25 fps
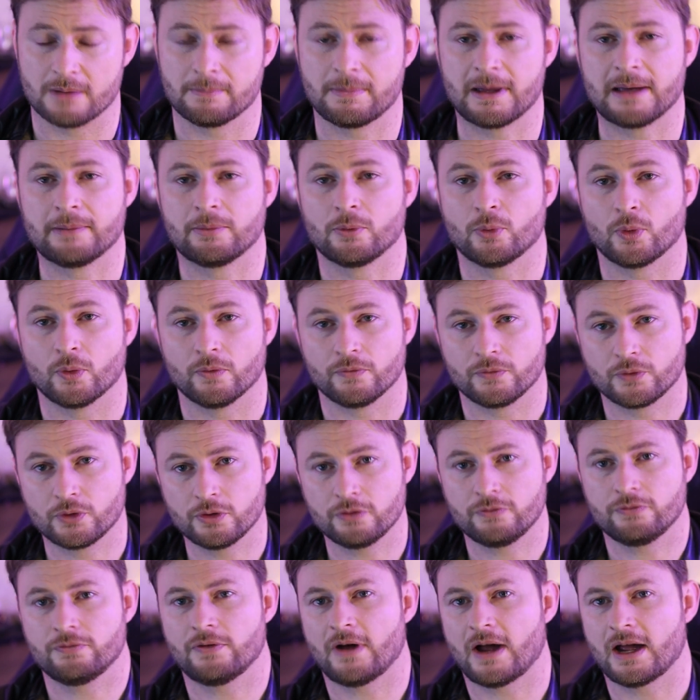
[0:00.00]
and people with
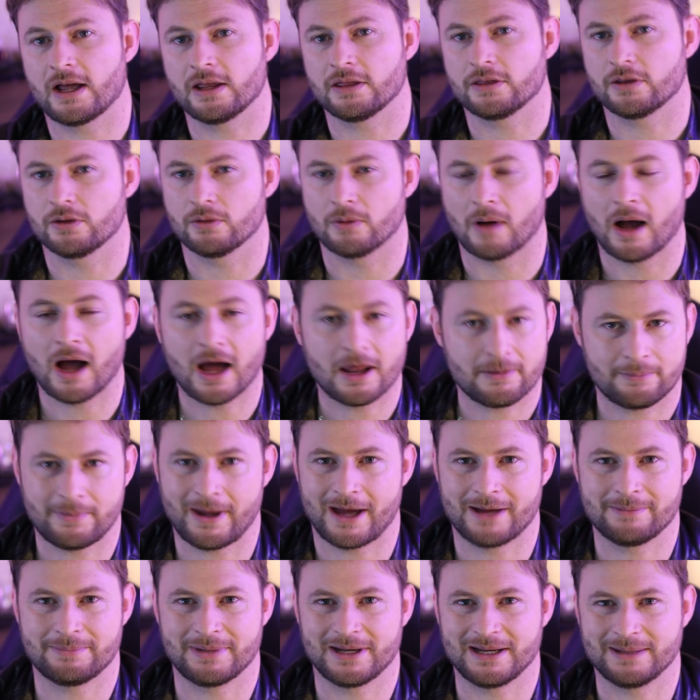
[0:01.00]
good faith who aren't
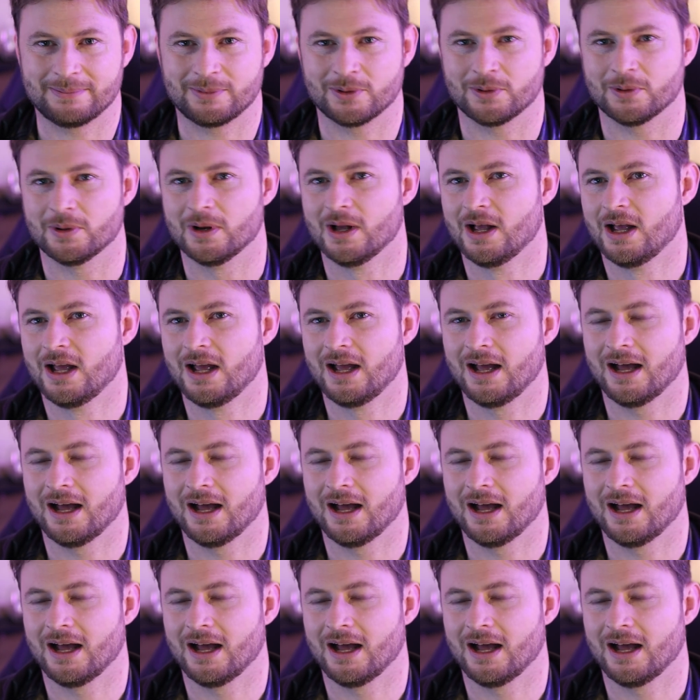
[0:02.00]
bad people